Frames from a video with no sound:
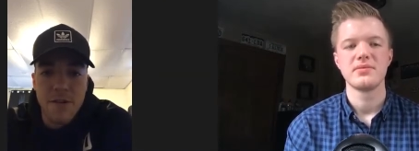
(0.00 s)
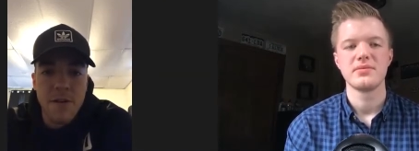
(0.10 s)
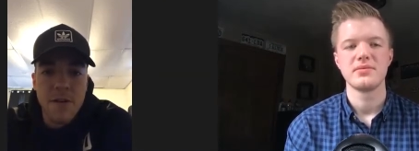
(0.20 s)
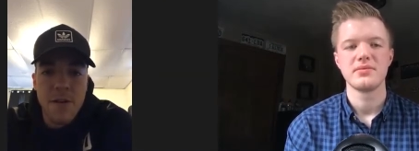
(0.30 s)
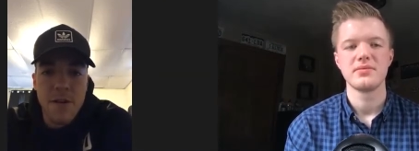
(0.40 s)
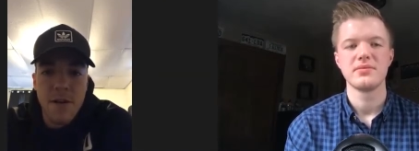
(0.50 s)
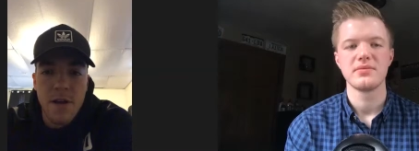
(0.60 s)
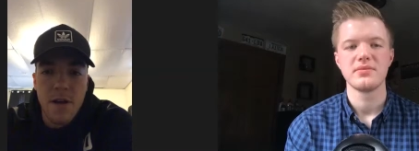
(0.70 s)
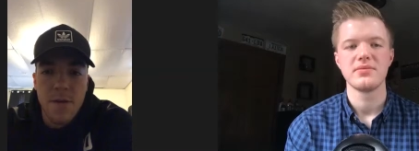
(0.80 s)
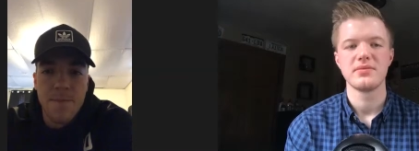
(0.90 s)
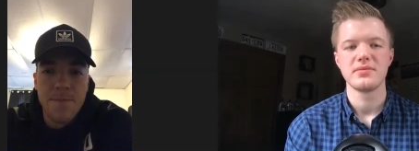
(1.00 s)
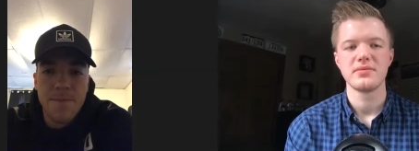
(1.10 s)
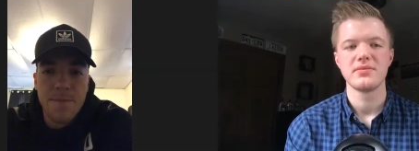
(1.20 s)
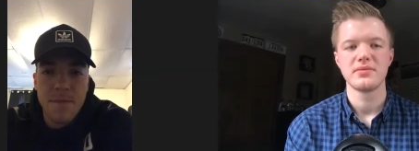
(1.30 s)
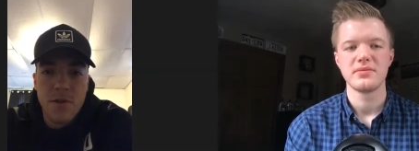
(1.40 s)
Speaker 1: and um,
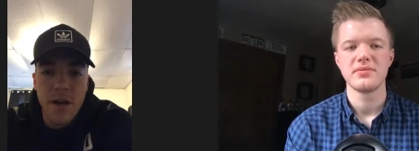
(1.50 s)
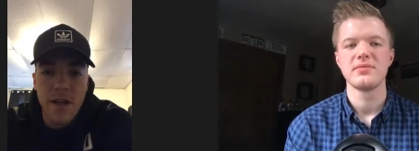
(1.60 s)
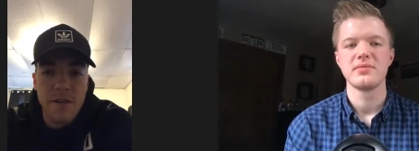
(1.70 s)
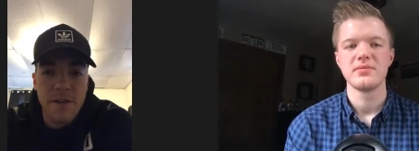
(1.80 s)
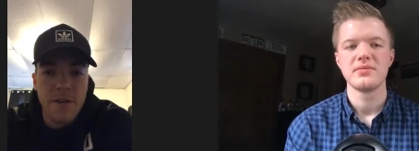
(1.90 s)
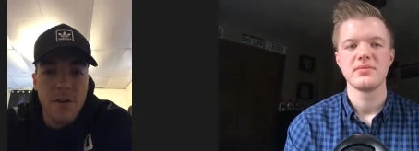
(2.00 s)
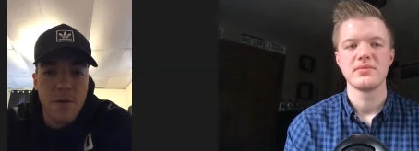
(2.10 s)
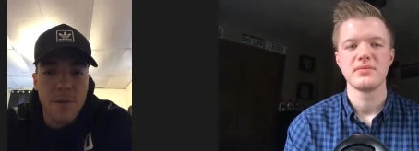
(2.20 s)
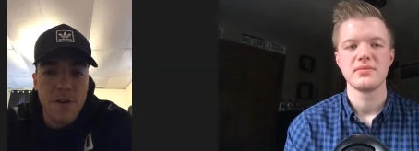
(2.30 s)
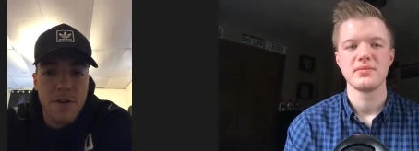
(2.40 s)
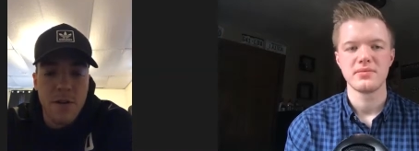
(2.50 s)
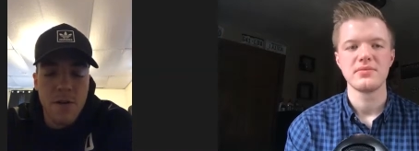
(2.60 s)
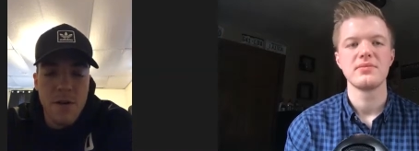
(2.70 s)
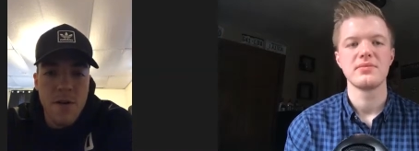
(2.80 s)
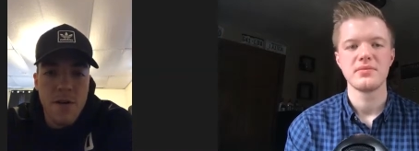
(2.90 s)
trying to get to the tournament. So
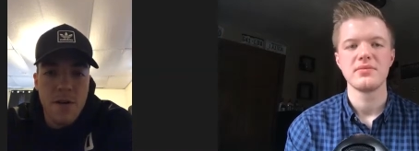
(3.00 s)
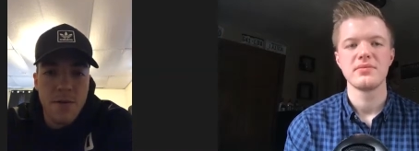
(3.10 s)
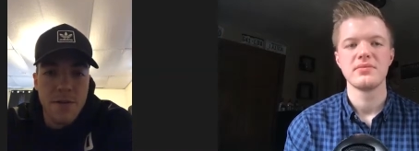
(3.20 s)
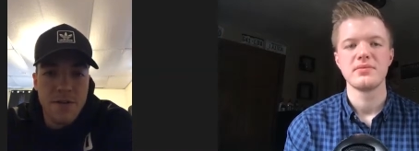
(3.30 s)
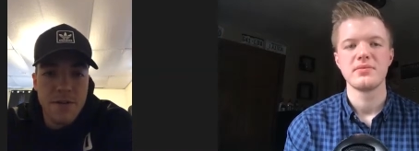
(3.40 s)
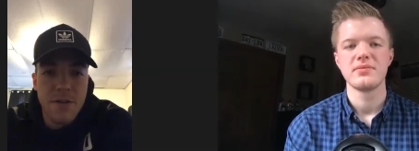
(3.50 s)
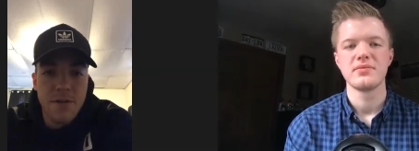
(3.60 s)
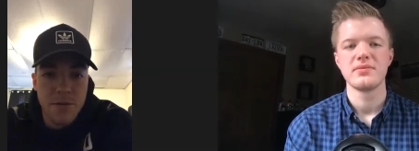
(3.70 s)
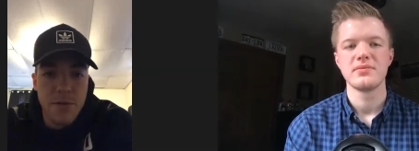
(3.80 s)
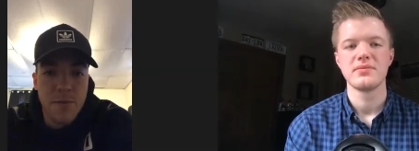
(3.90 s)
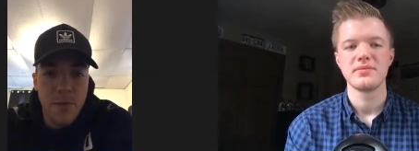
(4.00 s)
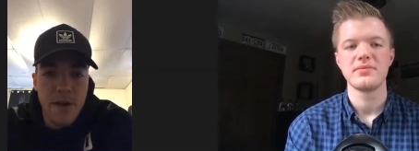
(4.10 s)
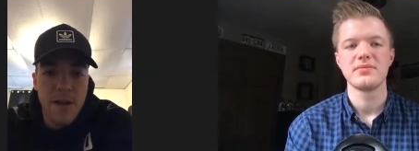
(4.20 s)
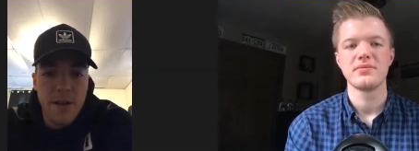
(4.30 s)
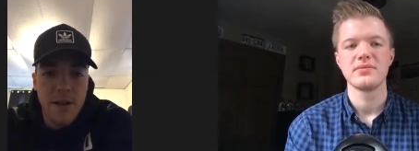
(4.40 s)
it was it was really
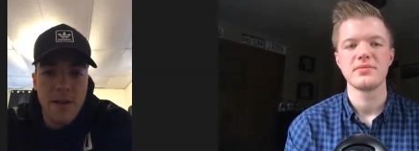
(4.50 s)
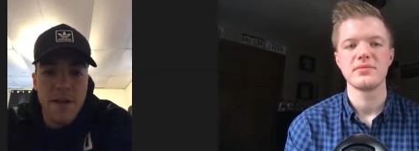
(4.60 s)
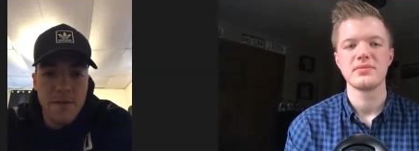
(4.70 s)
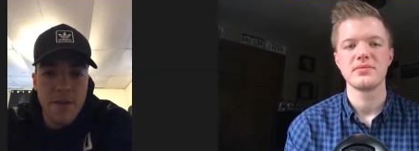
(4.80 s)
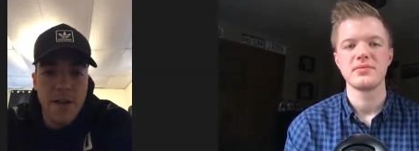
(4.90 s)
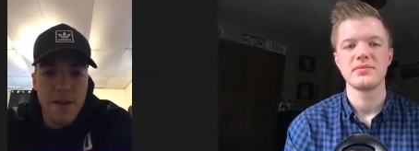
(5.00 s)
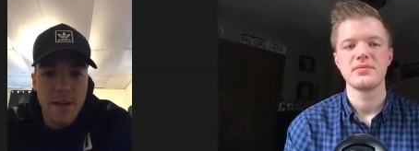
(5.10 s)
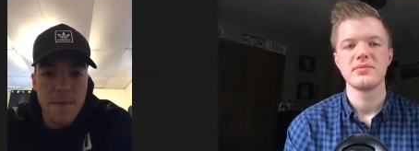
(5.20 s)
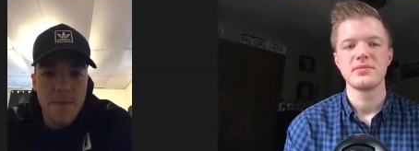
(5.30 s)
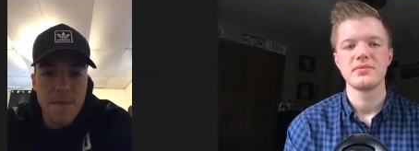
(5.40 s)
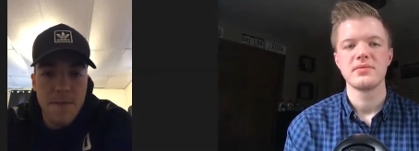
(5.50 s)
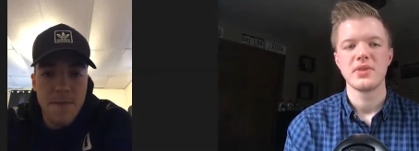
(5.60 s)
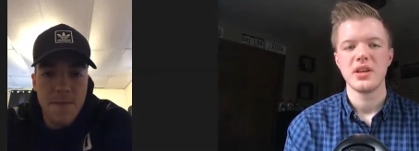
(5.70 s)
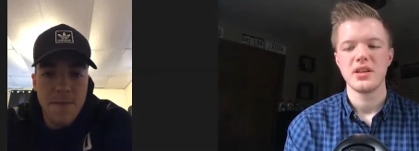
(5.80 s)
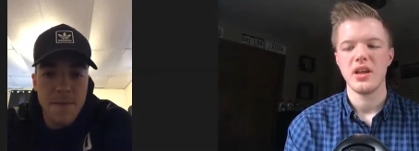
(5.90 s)
important. I, I definitely liked it.
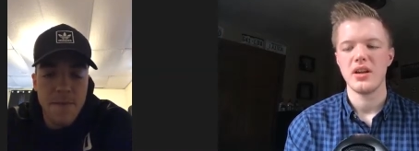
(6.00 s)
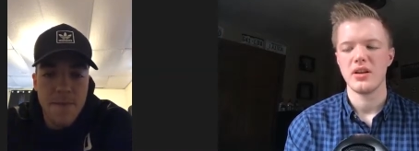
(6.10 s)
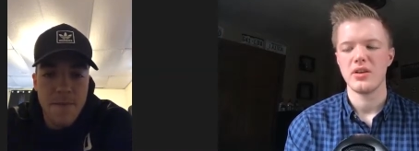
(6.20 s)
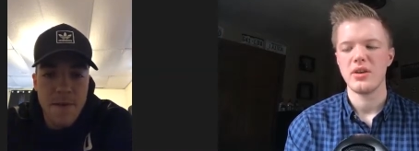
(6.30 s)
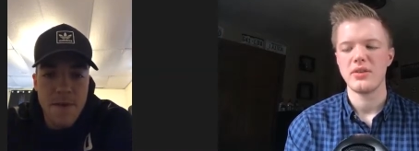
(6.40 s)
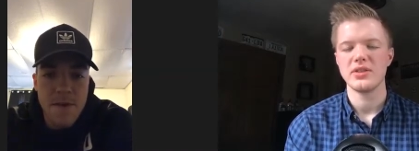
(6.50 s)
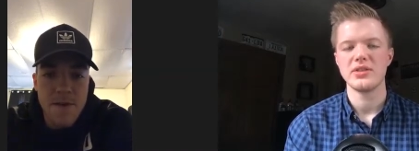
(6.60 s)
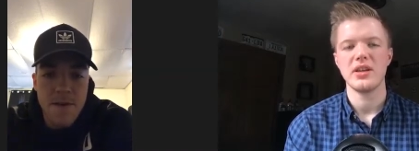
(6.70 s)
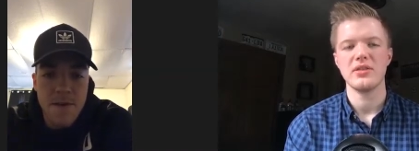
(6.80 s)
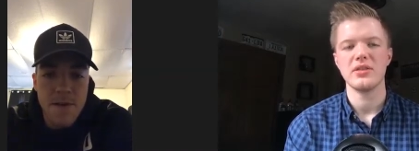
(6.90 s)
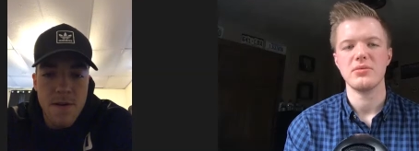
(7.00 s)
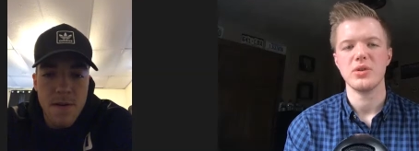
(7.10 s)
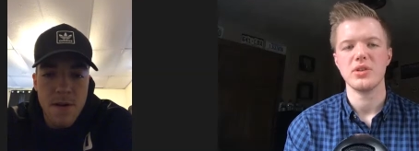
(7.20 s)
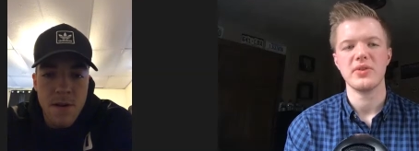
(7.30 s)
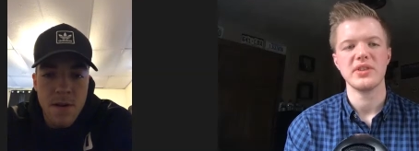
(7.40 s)
Speaker 2: Yeah, and I heard you have to stay a little
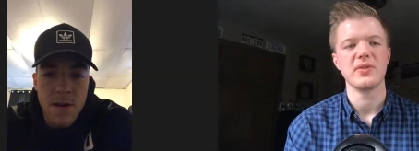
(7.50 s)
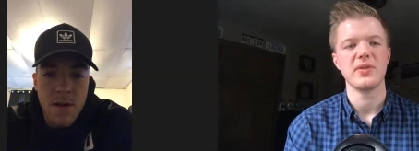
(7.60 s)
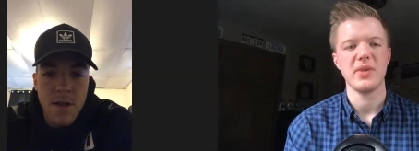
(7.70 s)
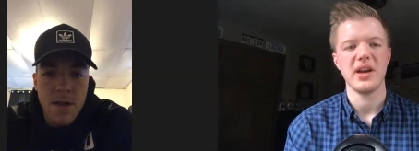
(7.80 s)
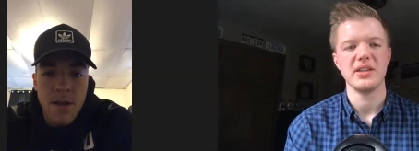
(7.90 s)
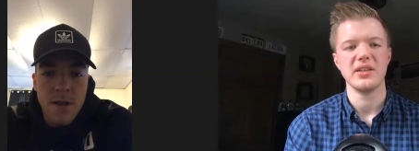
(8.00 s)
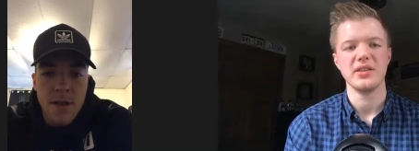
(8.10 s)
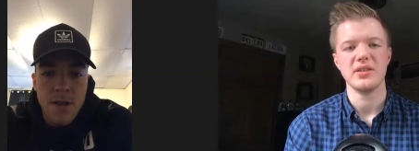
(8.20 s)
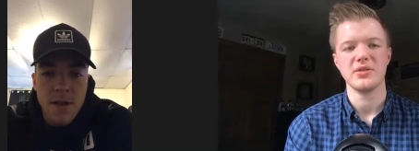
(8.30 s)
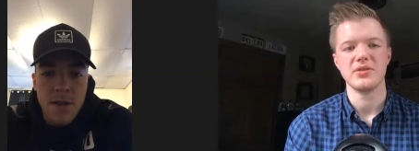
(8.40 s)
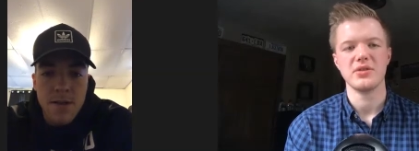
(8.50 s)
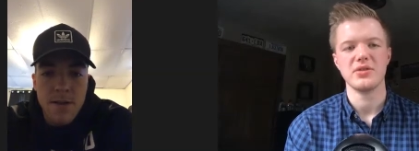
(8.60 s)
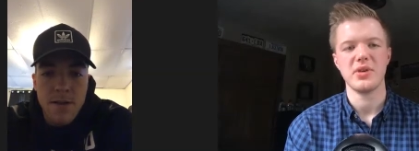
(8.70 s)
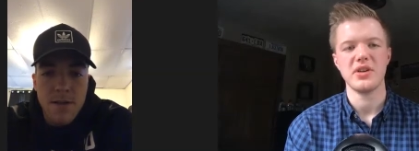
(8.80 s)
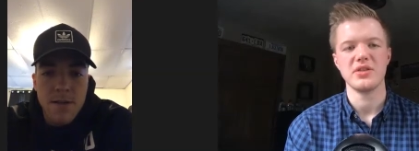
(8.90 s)
more defensively minded in those
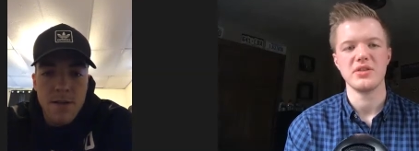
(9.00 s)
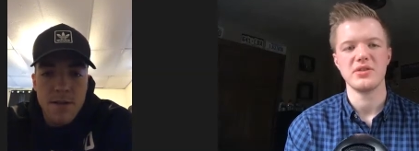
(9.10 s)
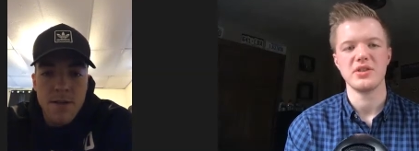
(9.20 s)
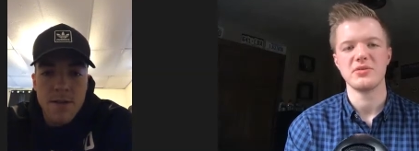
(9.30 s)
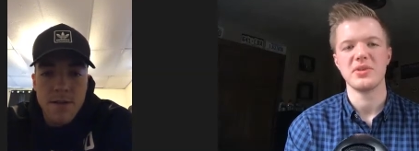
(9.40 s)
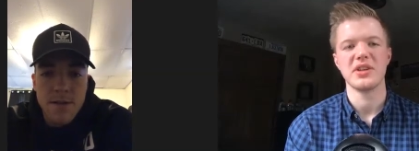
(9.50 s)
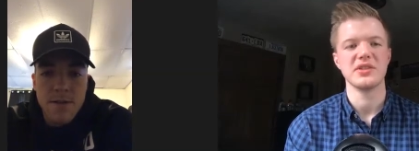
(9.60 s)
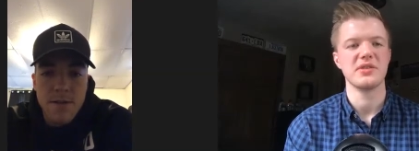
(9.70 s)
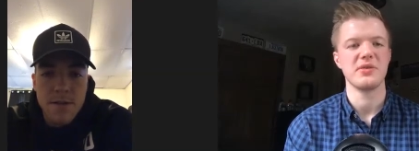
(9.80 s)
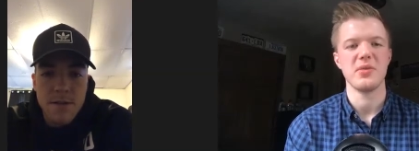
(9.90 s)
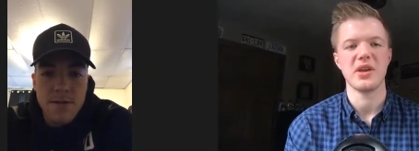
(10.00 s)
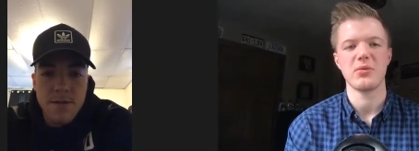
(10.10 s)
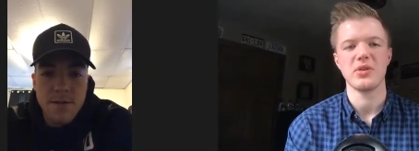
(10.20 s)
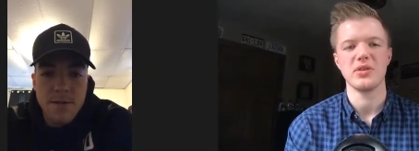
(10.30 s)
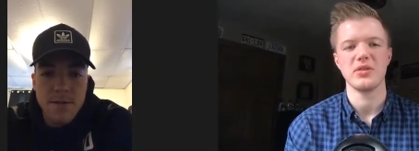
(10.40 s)
situations, just because if you make
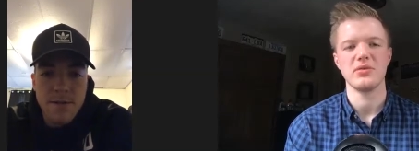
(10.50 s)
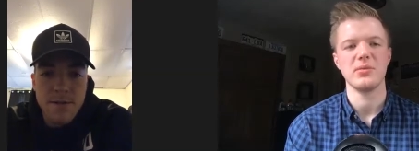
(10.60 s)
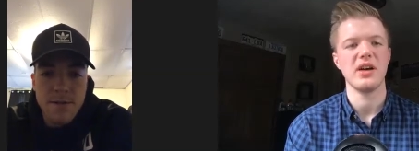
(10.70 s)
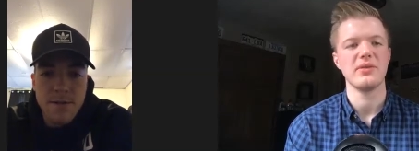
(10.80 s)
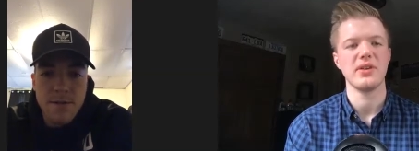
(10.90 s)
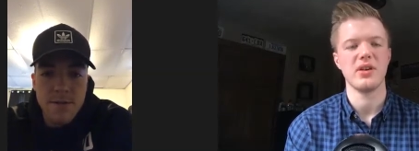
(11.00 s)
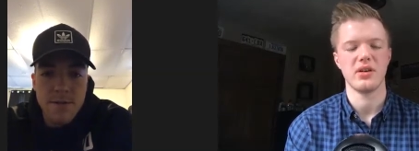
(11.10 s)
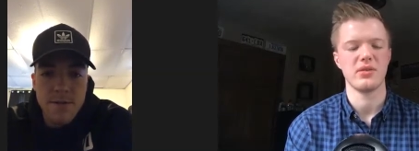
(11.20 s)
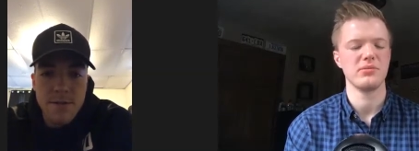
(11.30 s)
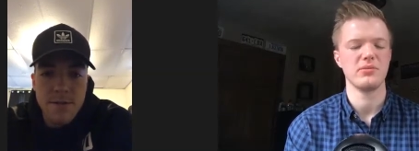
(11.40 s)
one little off or